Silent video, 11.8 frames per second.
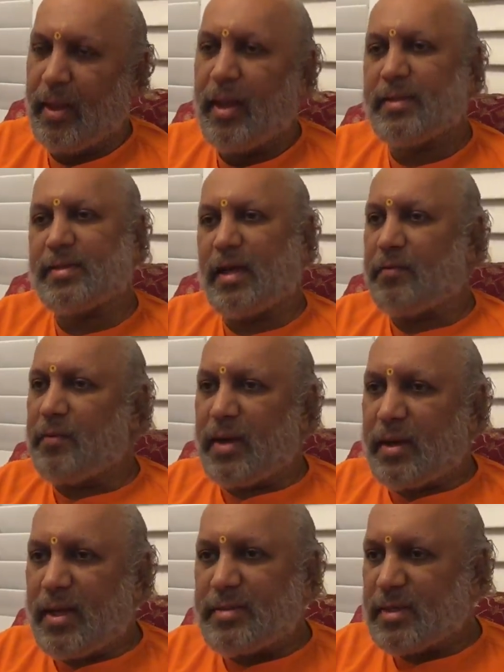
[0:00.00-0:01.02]
A
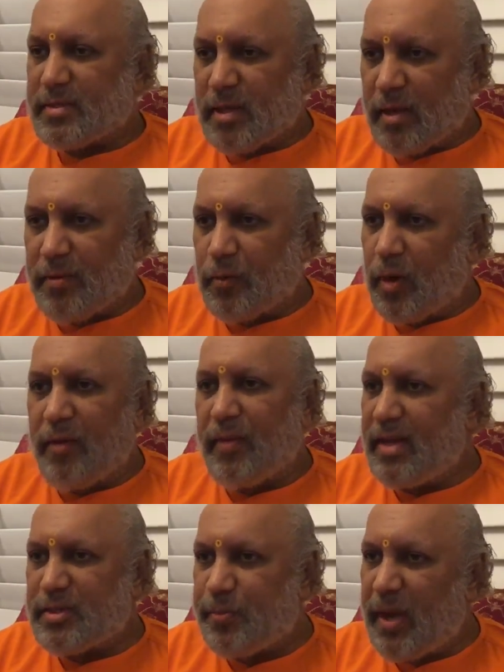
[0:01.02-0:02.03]
servant is a servant only
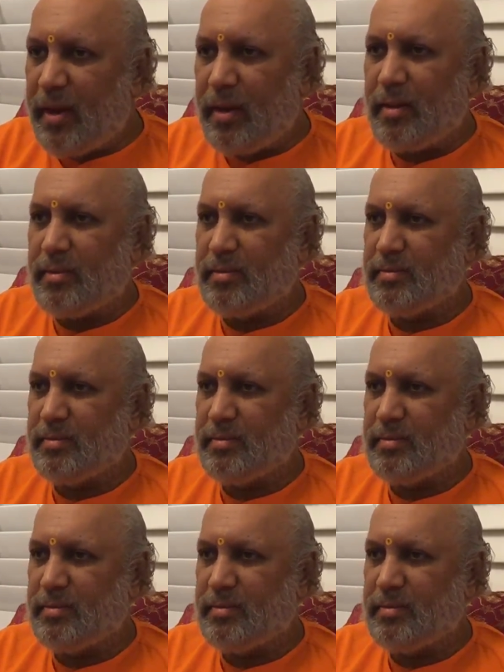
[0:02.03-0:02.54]
when he is paid.